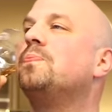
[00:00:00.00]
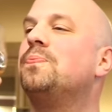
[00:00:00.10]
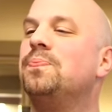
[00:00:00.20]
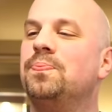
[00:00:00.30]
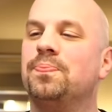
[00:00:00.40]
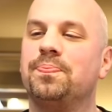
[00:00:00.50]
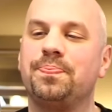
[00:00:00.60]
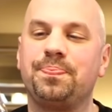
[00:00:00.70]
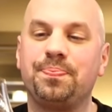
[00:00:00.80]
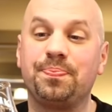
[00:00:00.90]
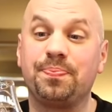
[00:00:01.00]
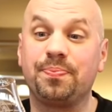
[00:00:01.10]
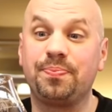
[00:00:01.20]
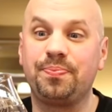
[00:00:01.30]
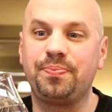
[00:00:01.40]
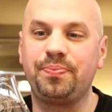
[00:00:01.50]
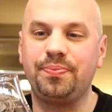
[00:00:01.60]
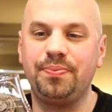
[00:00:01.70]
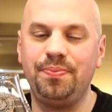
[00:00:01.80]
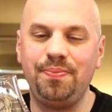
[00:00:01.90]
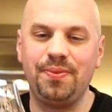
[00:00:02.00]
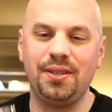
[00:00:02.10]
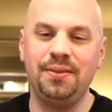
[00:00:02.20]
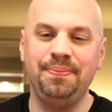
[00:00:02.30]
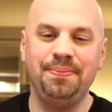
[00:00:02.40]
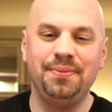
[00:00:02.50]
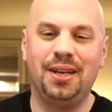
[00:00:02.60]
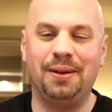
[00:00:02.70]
I